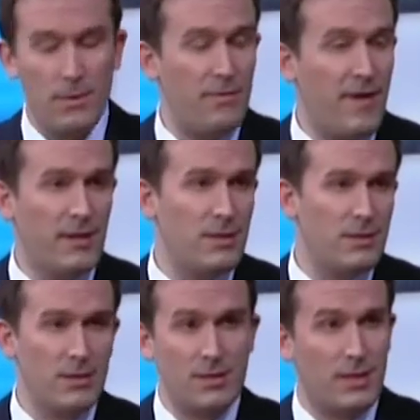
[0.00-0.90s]
the fact
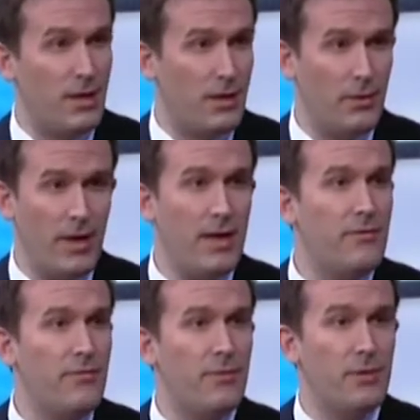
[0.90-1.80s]
is in Ontario,
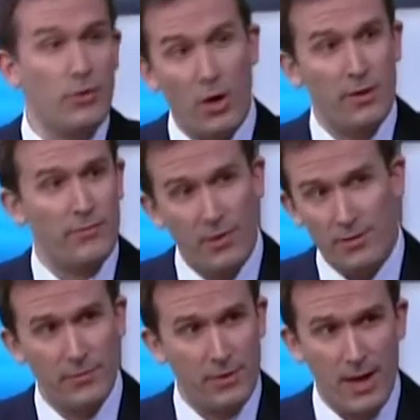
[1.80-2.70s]
if you're not at
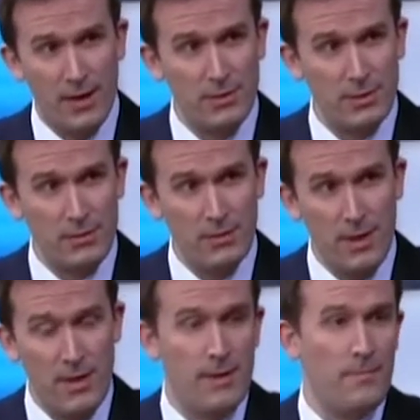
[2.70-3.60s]
fault for an accident,
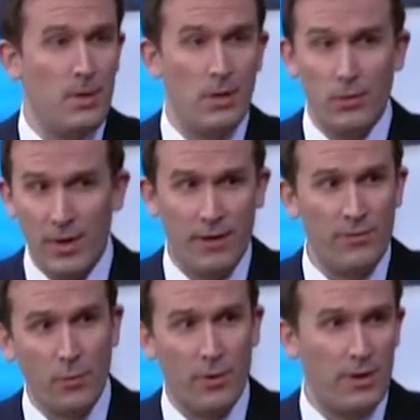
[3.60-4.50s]
mm. you don't
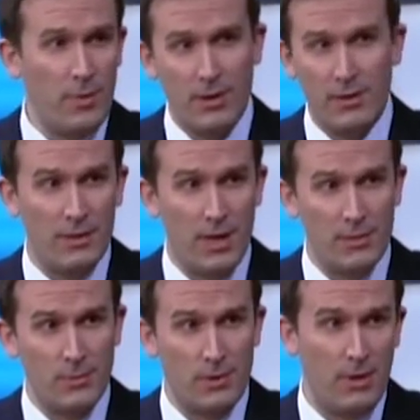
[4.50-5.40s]
have to worry about a
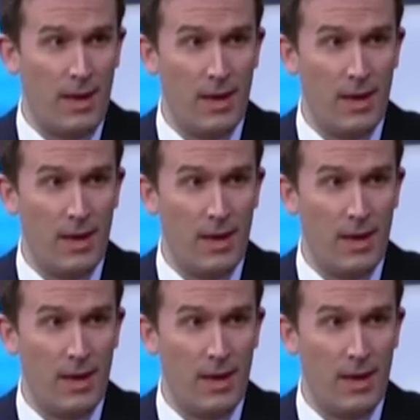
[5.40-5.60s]
deductible